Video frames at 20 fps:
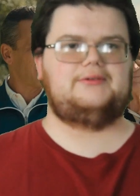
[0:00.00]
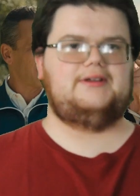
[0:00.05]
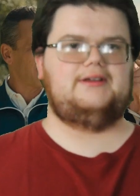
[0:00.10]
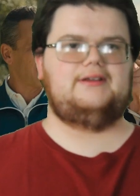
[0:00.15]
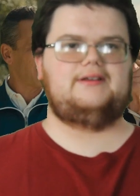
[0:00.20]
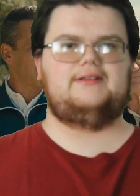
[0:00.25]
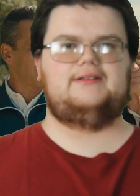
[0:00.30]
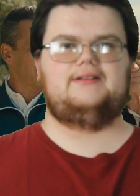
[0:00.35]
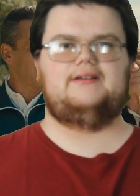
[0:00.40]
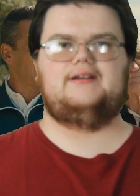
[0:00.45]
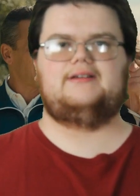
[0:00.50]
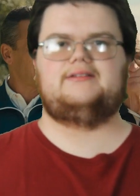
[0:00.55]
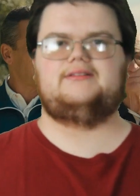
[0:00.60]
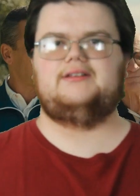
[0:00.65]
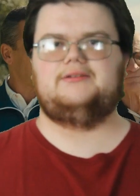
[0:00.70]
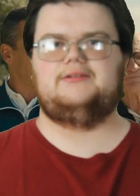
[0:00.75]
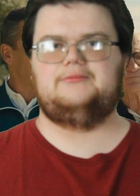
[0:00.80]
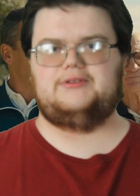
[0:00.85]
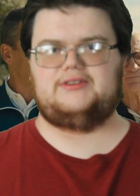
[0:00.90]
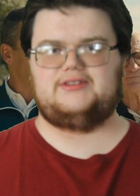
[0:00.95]

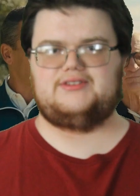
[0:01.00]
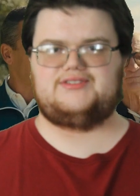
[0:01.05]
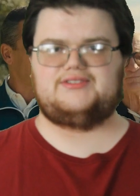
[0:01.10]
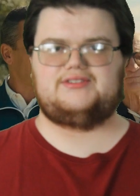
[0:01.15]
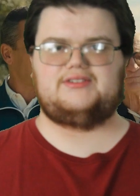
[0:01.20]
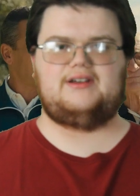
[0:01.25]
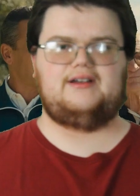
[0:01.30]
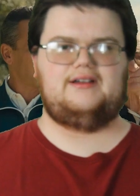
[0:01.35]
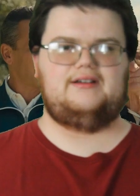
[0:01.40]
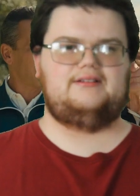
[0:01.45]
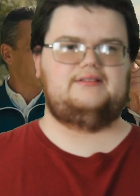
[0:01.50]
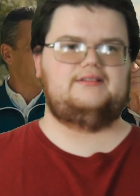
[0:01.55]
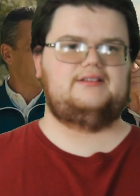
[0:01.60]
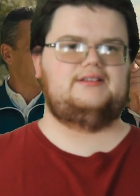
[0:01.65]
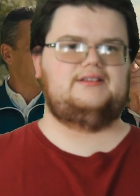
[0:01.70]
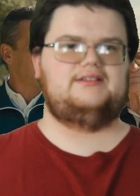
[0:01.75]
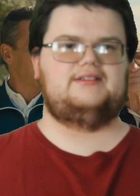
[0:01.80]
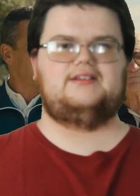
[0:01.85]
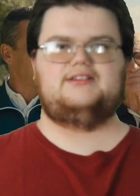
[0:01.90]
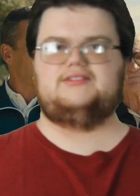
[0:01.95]
reconnecting with his son.
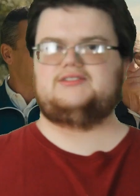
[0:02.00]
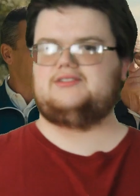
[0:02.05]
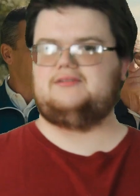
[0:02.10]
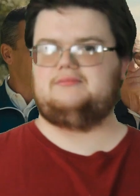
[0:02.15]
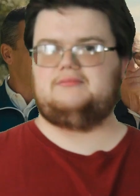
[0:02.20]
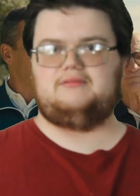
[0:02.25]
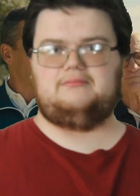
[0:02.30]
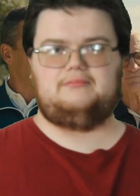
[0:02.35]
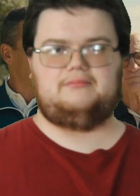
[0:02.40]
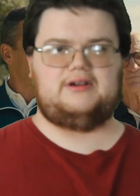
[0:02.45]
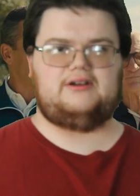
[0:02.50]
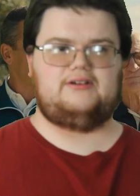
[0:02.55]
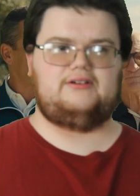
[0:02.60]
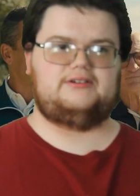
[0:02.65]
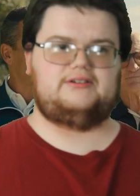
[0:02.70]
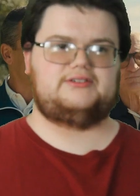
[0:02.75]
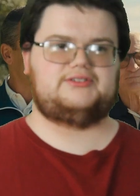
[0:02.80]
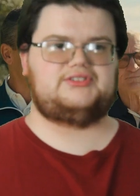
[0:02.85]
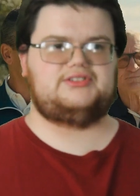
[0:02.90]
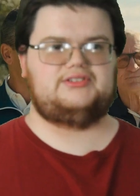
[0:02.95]
He does some
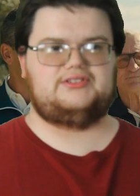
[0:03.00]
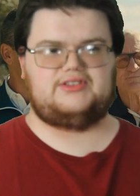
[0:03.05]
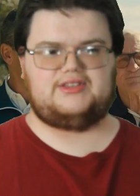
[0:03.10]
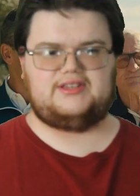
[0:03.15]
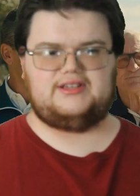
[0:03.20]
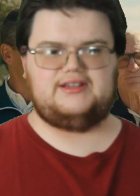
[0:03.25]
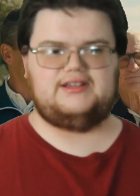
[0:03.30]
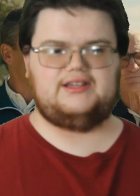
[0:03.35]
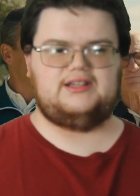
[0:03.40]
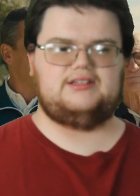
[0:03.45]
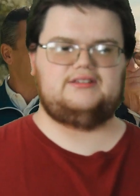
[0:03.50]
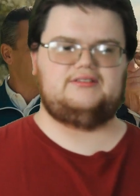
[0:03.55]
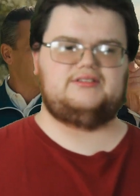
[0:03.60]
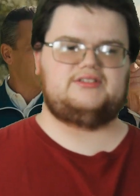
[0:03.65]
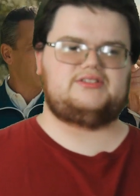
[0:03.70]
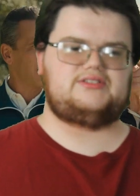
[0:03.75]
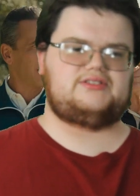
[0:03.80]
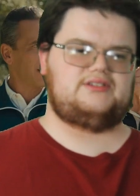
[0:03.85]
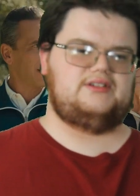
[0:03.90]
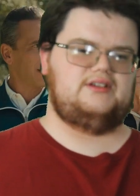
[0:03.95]
embarrassing
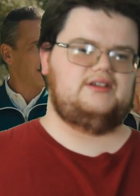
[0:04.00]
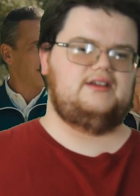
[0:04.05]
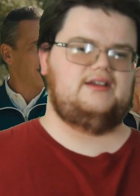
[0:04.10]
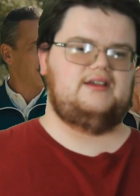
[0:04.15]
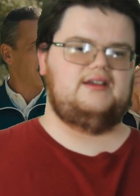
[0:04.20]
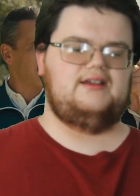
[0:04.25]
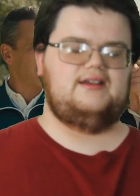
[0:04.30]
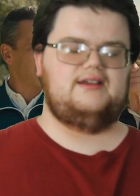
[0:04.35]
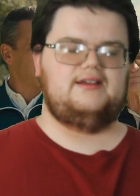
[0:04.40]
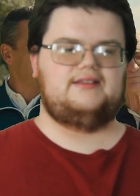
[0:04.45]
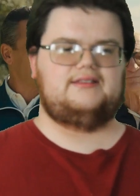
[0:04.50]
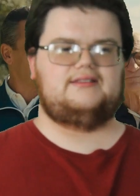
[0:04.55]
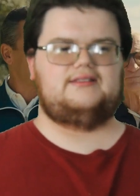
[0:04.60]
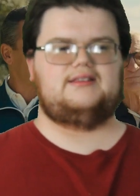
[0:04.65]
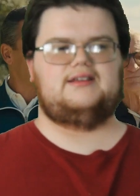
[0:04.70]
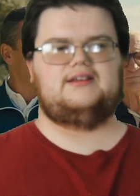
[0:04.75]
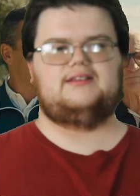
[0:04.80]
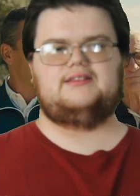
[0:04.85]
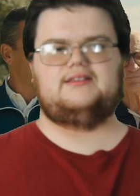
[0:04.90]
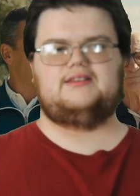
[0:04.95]
things.
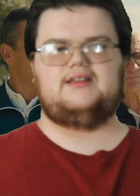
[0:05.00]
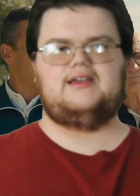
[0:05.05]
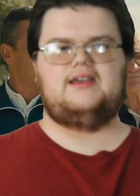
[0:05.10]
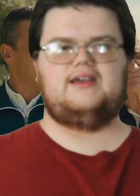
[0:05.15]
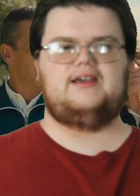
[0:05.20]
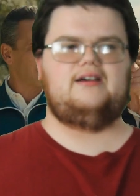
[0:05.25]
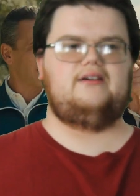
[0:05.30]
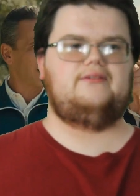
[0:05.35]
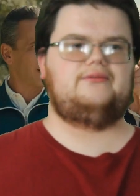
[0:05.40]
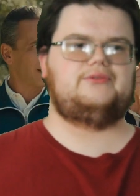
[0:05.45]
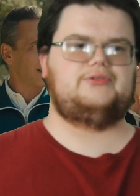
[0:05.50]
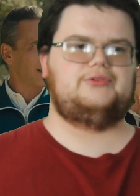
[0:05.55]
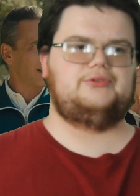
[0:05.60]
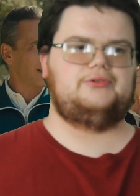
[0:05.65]
Then they have